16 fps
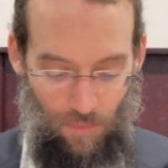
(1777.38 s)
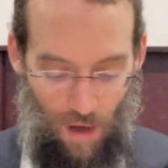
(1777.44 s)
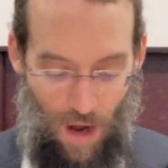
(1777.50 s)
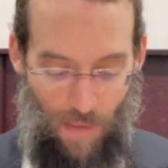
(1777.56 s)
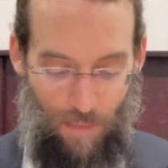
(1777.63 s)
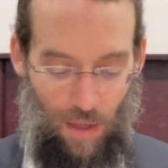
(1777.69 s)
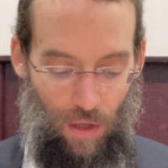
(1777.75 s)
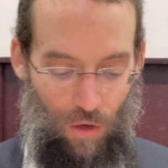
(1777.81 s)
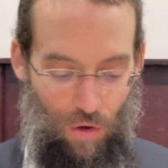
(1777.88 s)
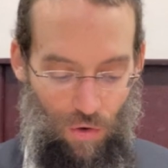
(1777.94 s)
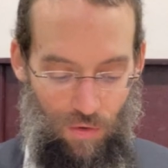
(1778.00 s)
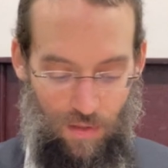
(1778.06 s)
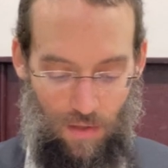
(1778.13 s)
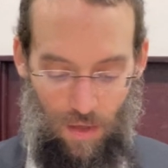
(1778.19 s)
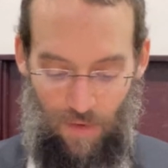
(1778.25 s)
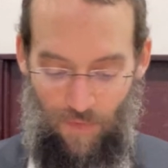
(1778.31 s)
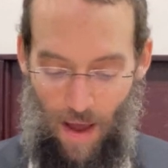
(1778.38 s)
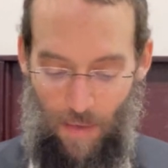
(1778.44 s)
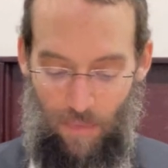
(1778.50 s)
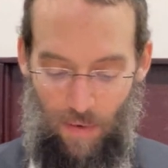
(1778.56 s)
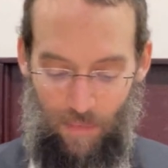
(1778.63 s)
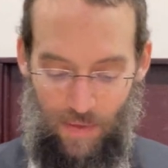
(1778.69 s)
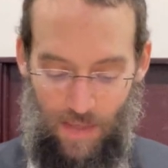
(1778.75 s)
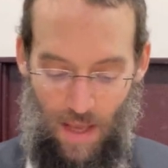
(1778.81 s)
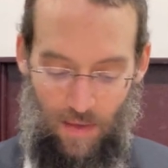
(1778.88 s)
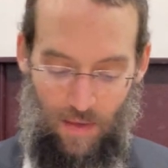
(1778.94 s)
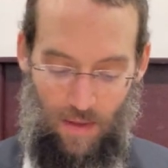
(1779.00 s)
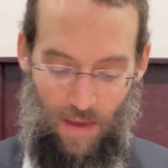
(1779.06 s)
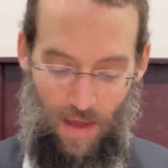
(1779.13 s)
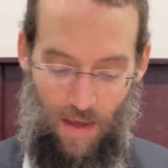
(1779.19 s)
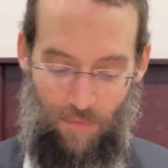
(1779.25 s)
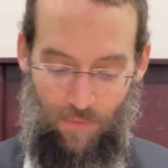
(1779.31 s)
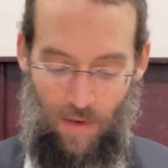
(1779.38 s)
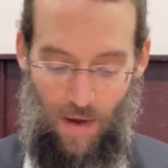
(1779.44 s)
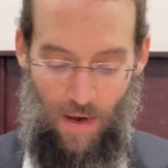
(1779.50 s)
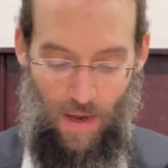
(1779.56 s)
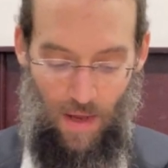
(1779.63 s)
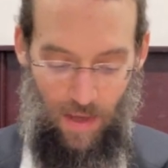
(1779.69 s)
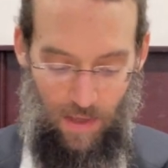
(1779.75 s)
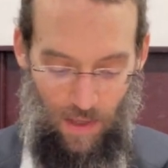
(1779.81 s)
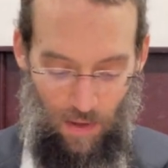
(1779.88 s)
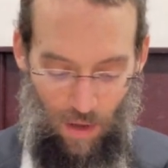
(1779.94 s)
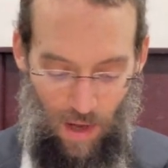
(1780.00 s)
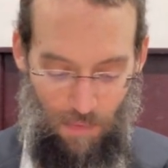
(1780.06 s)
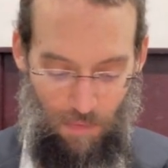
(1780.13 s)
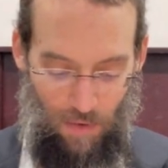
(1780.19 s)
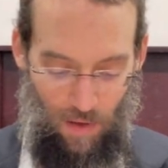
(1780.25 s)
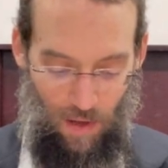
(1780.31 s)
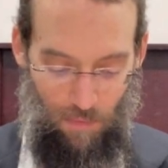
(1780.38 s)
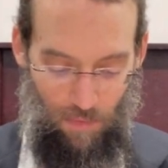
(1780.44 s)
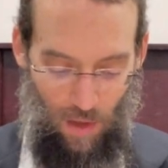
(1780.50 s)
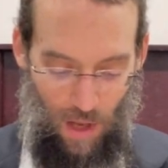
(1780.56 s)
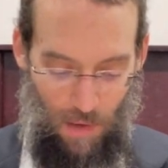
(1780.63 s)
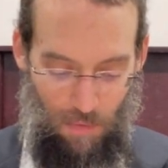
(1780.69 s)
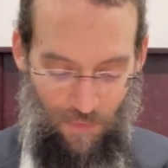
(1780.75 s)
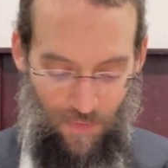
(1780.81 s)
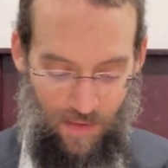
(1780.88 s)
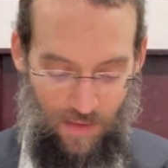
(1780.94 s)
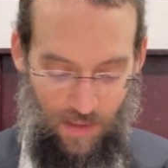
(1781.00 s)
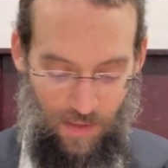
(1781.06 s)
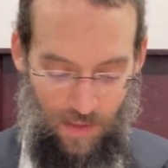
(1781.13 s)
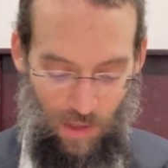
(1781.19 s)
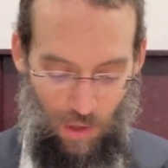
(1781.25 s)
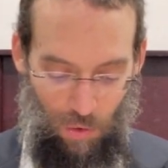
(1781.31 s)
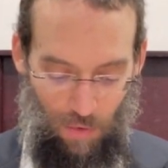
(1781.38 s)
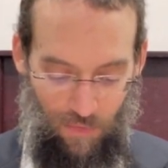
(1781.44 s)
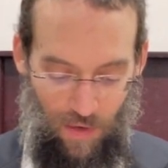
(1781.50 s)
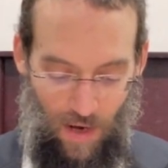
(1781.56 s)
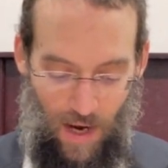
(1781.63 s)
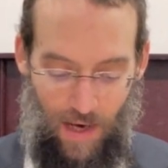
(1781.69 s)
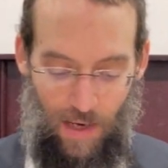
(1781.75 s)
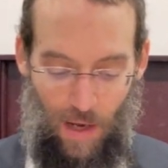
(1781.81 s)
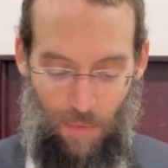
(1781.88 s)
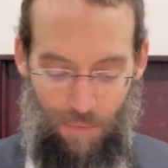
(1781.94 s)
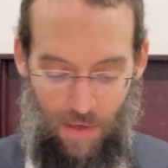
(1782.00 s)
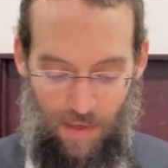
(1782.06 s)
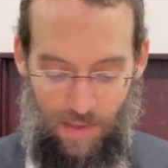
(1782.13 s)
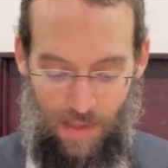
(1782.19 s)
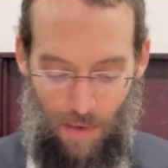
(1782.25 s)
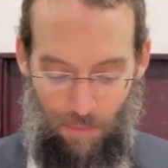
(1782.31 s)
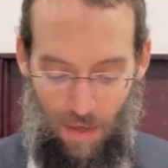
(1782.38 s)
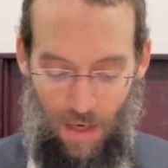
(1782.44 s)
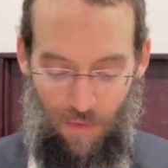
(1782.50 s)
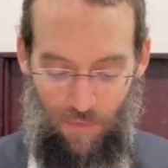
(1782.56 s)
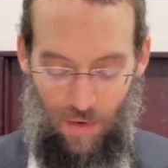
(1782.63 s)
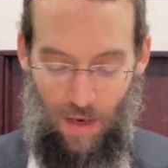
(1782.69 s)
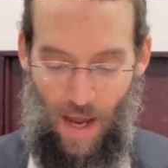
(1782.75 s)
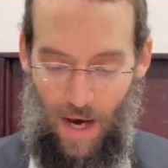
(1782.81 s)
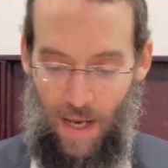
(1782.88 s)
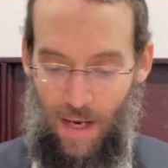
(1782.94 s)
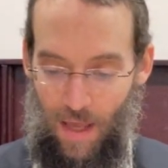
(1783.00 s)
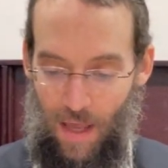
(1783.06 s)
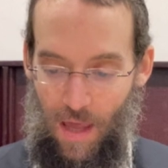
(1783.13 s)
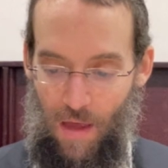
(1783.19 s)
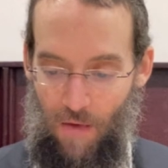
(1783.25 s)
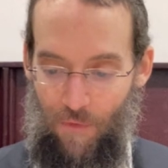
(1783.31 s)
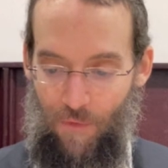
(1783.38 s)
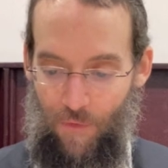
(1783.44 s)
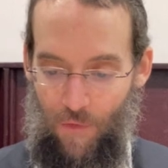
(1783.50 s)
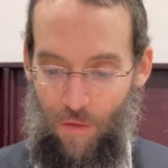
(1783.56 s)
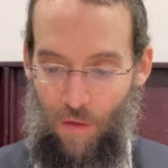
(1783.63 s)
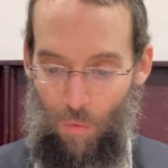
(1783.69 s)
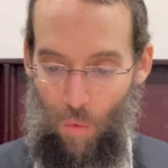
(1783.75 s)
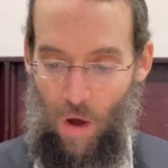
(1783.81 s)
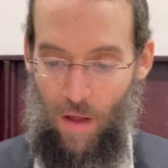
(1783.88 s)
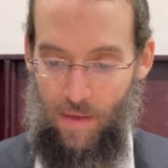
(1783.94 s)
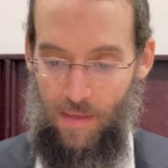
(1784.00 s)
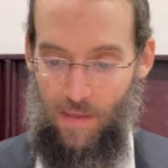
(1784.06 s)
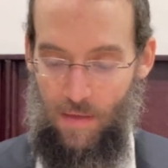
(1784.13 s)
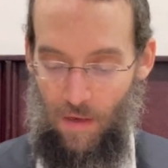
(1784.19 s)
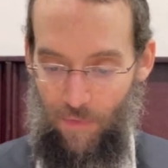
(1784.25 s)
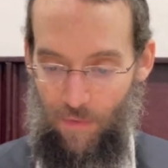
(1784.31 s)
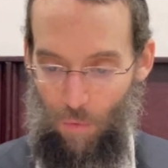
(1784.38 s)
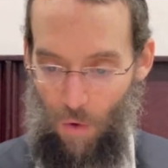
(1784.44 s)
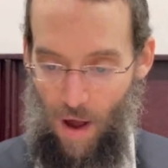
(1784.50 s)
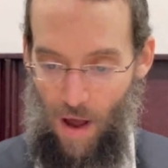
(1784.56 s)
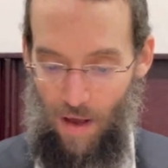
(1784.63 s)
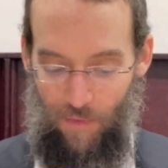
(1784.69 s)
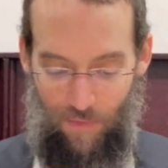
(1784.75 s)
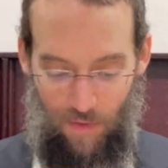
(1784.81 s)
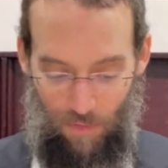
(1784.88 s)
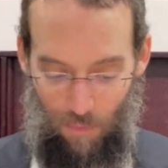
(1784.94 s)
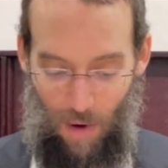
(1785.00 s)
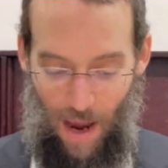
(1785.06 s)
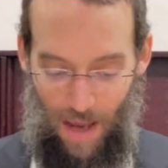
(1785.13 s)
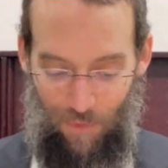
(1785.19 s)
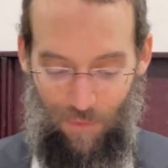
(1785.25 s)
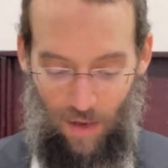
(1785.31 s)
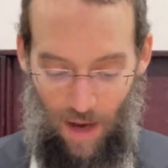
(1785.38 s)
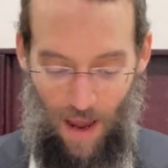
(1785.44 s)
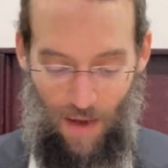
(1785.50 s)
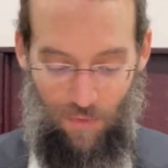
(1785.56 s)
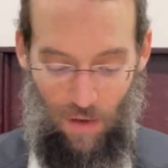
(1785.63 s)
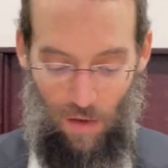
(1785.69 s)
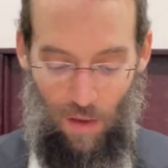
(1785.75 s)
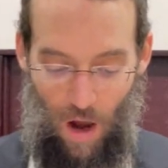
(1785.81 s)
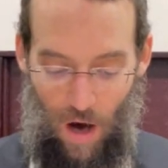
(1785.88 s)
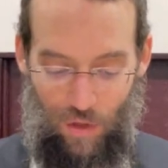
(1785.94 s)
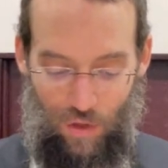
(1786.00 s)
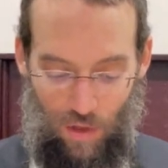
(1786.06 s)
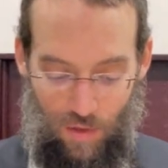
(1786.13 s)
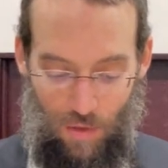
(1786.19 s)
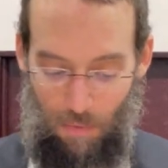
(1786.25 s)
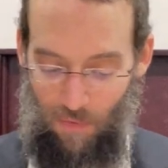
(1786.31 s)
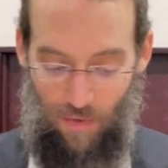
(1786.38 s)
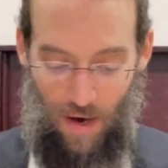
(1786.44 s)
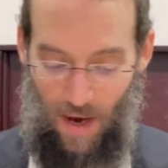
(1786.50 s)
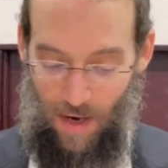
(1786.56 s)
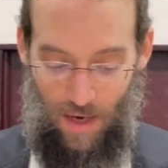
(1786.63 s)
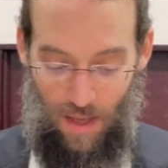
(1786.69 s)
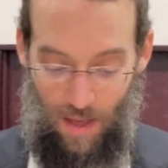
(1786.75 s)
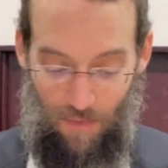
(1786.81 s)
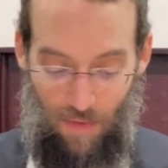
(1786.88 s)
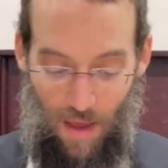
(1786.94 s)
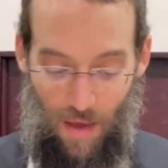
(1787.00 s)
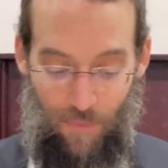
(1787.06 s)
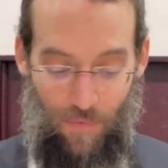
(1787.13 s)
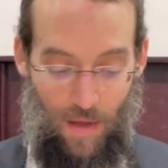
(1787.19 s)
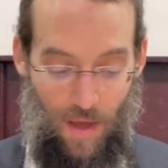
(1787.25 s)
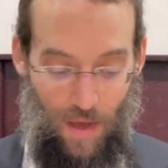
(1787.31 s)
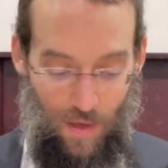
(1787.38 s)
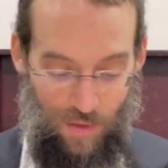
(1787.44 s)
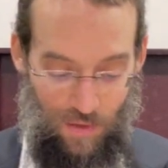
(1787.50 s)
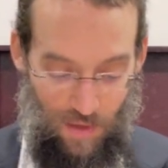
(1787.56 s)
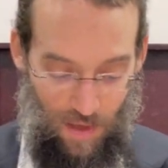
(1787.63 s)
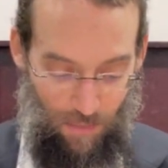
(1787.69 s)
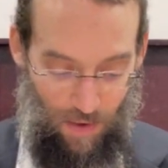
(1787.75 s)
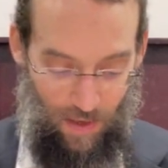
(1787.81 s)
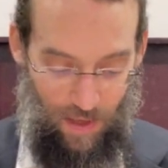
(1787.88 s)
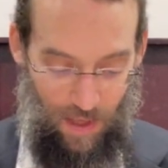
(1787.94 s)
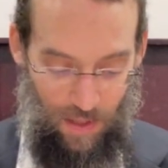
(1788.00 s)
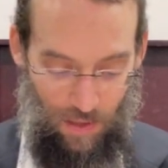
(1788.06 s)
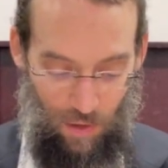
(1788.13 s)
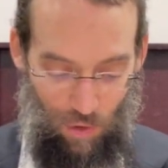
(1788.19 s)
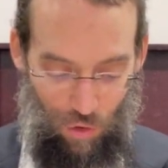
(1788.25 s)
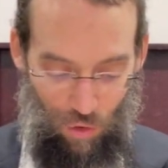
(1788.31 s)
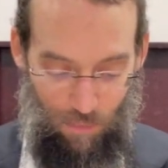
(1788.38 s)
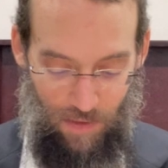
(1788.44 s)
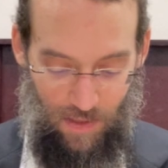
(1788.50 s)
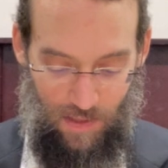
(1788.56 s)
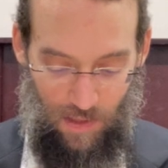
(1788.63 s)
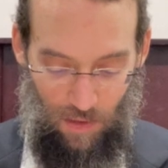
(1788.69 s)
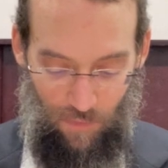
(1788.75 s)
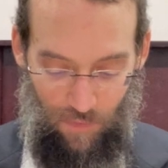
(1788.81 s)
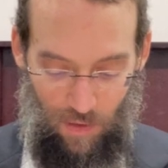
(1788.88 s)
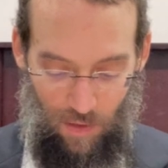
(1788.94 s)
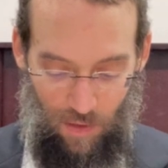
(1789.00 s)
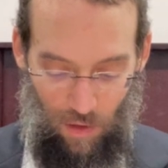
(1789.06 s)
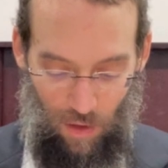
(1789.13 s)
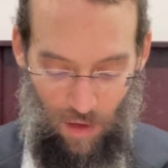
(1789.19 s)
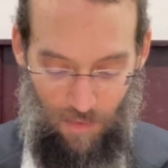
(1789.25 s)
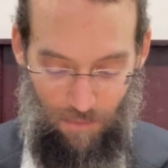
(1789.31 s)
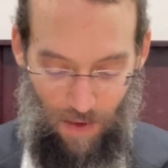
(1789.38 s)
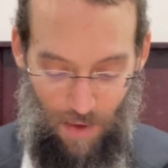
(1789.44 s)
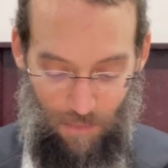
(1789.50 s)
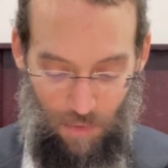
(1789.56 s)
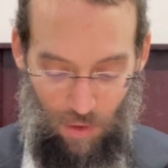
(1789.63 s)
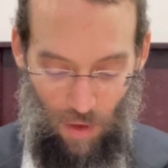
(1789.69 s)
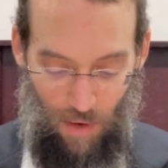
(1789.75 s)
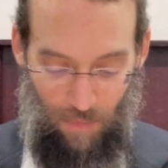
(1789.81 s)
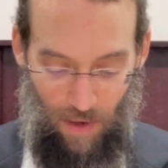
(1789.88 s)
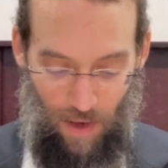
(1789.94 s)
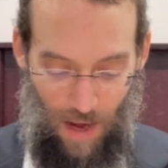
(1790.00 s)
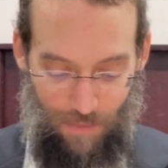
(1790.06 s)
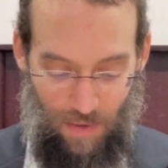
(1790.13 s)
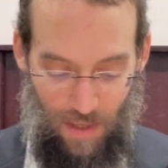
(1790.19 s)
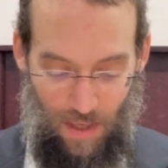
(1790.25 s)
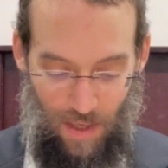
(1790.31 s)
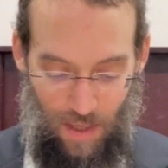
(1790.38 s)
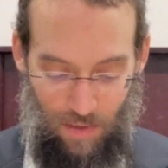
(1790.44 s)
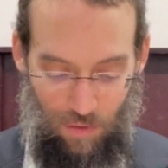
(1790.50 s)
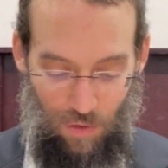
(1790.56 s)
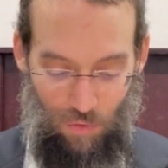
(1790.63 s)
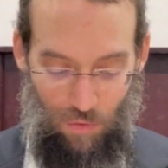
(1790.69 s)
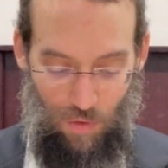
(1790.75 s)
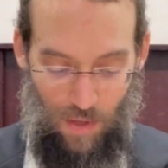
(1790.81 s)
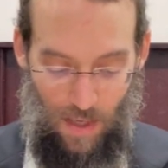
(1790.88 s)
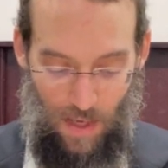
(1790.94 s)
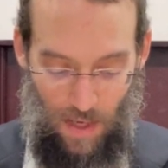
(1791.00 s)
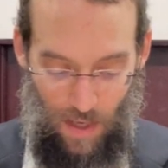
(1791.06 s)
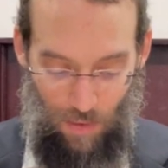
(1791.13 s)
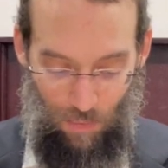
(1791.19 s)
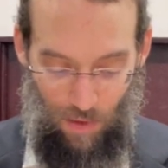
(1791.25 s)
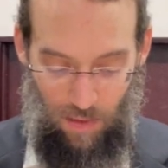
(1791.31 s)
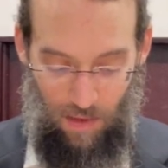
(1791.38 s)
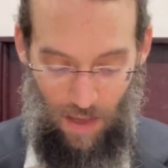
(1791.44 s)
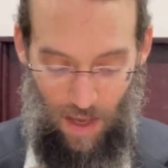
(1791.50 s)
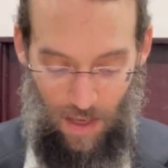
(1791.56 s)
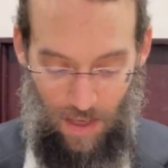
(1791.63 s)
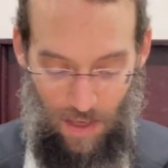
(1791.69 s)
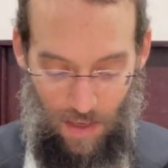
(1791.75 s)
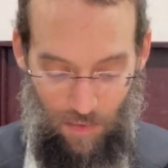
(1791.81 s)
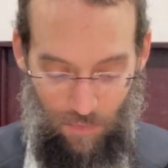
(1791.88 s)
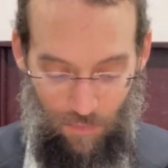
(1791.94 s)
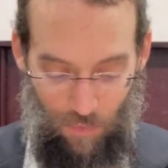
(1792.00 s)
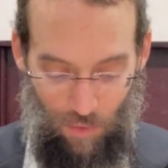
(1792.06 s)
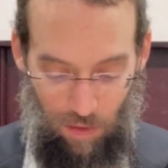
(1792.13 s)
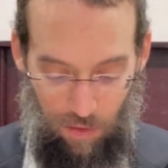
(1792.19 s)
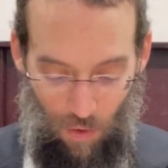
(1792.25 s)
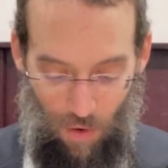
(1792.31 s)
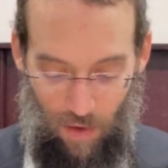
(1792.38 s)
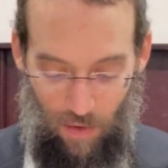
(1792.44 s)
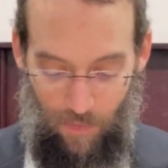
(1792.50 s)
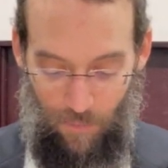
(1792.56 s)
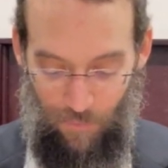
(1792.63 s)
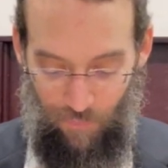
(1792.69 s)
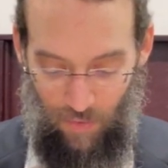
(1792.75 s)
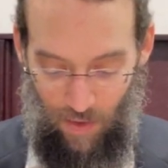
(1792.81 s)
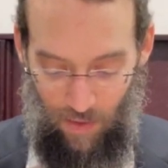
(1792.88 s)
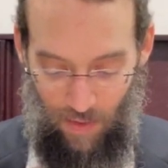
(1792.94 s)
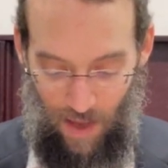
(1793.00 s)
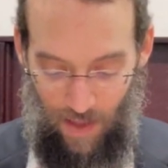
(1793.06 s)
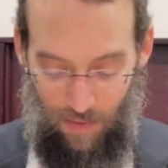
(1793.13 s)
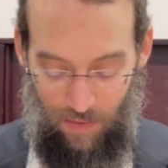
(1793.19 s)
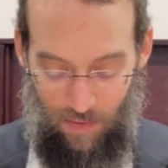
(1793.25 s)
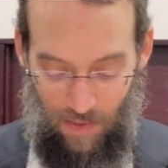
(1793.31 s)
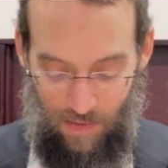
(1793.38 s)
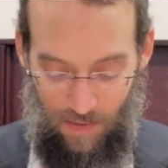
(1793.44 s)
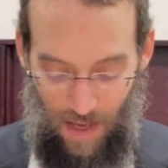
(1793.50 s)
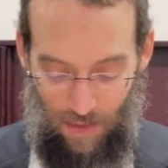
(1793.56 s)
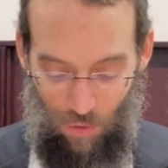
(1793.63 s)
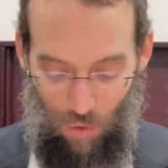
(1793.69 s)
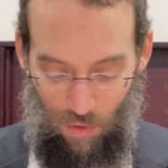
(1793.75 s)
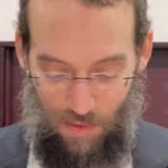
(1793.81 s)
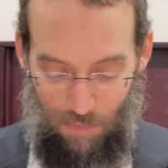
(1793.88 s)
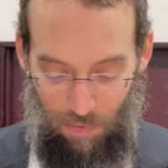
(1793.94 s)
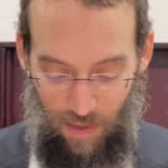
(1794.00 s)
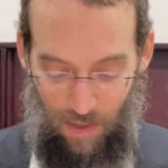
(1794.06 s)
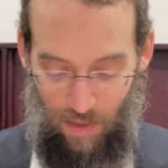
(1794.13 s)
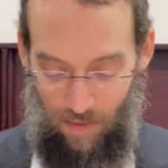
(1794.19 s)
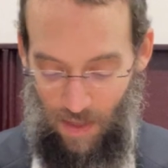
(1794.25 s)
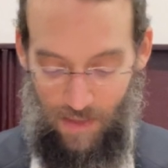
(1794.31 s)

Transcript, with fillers: Amalahu, sort of Amram said to them, um, if you're not going to appease them, meaning if you're not going to give the ones of the wife, the wife that have their large uksub, if you're not going to give them, so then the I'm going to hit you with a thorn that does not cause bleeding.